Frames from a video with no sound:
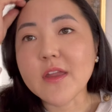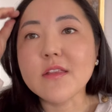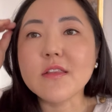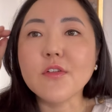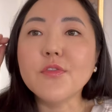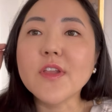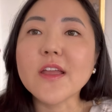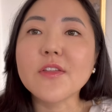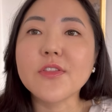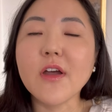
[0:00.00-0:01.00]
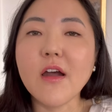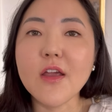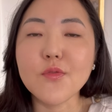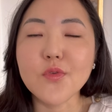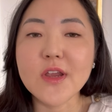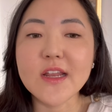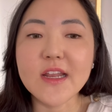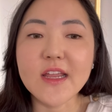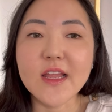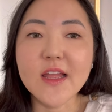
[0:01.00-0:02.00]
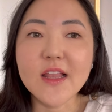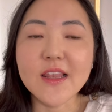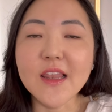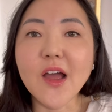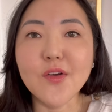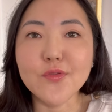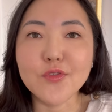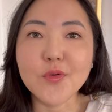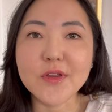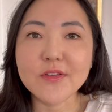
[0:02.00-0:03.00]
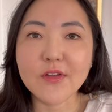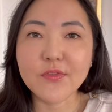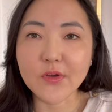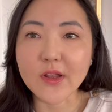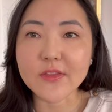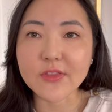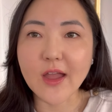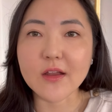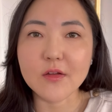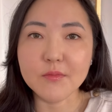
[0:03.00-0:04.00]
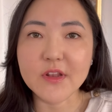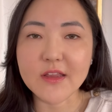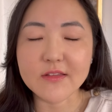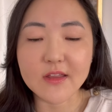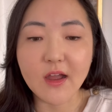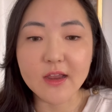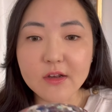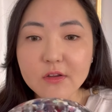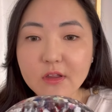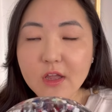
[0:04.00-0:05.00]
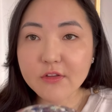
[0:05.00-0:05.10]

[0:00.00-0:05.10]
it's the flick that I really love doing because I feel like that completes the eye look.